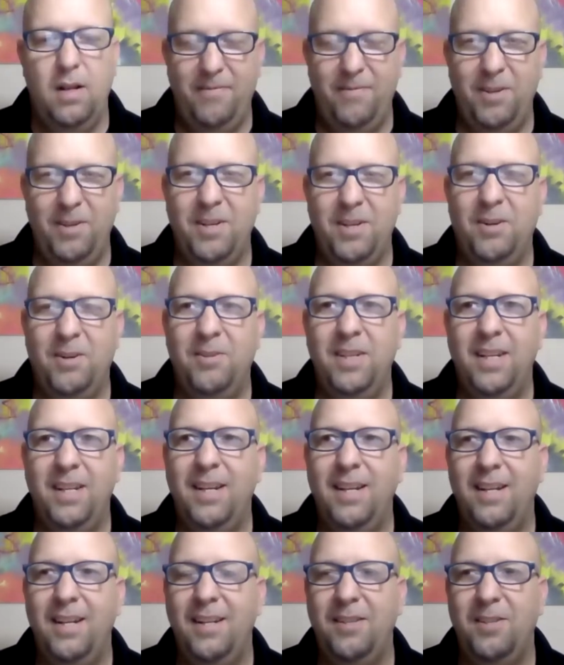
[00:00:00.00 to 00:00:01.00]
you could only
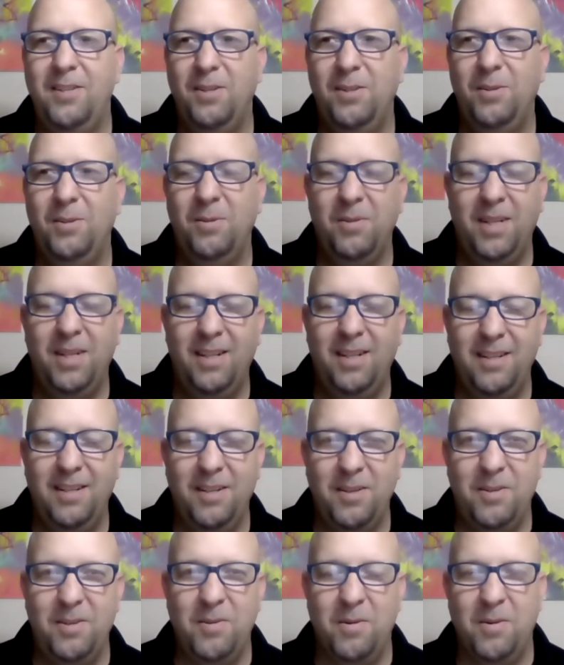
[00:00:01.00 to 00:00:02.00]
get into
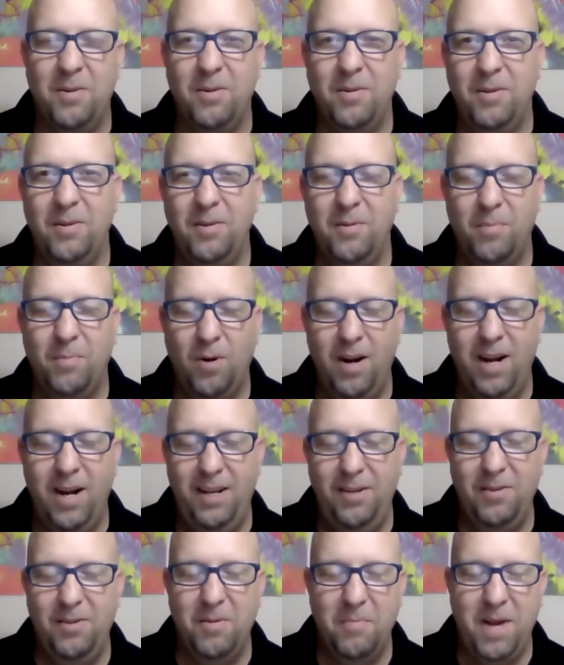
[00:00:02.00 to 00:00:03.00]
your
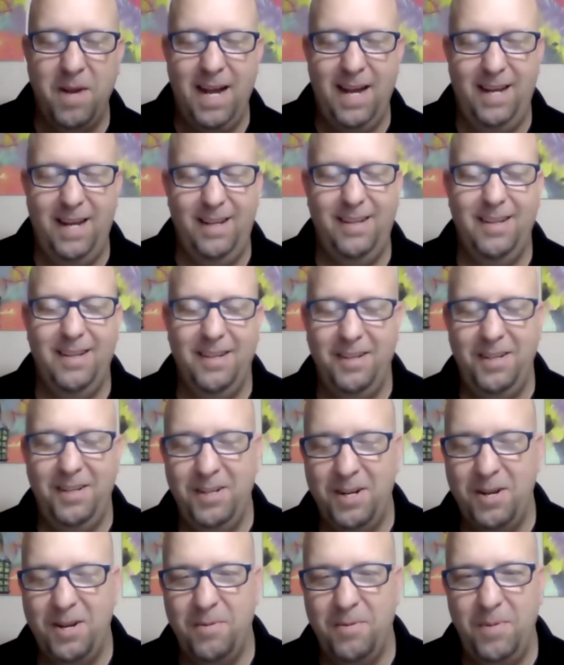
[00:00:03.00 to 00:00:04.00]
brain, your mind,
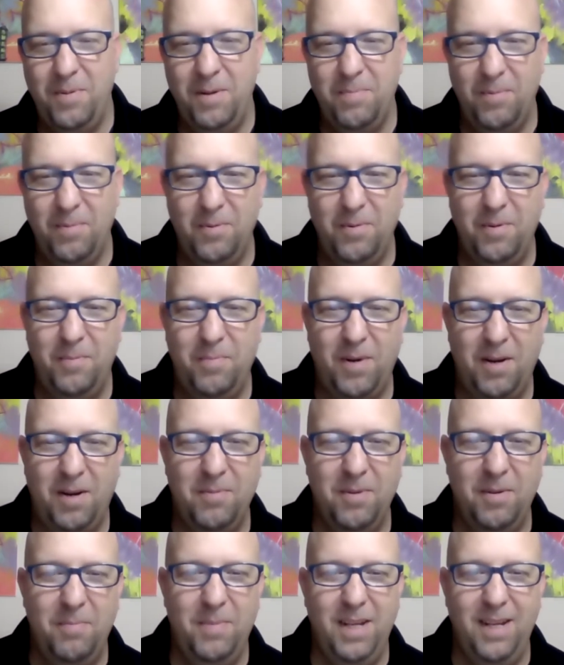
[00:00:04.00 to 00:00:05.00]
people would
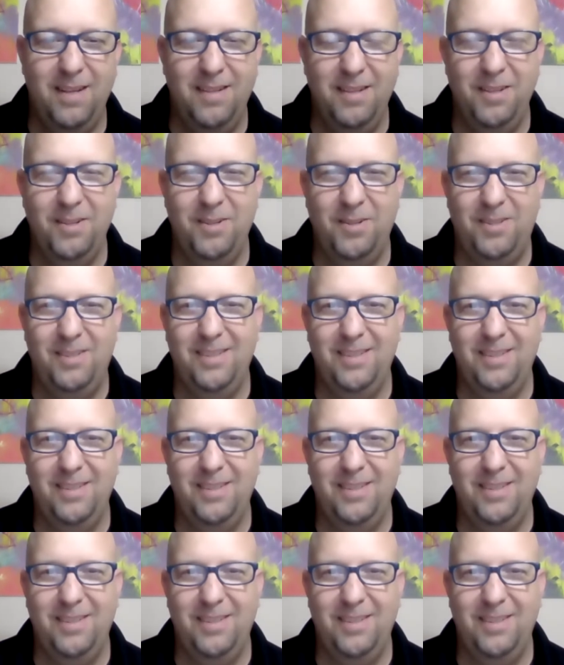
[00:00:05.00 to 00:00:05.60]
probably be a little